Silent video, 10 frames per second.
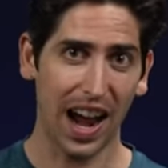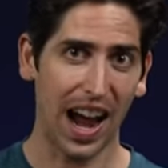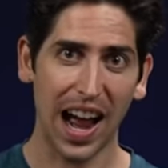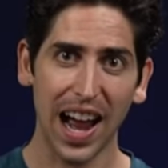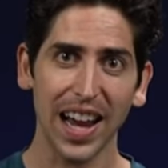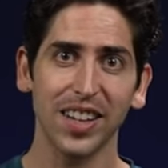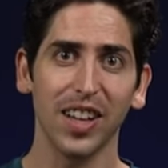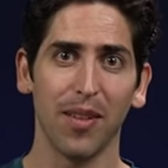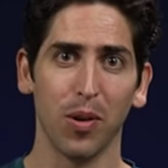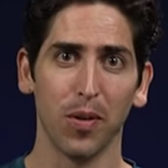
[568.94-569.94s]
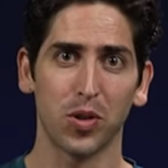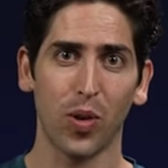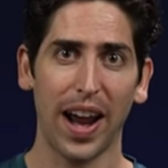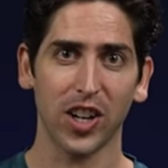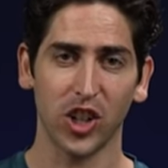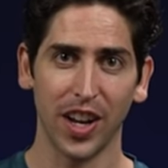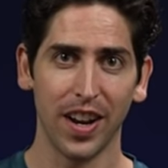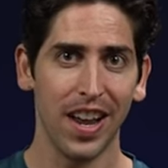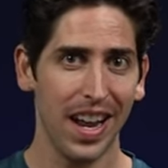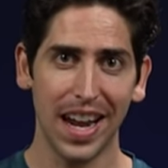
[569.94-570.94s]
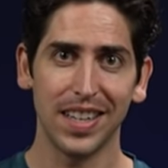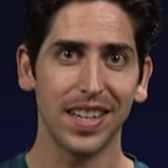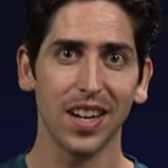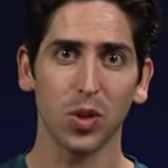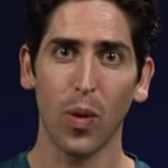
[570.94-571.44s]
a high level of traction. It does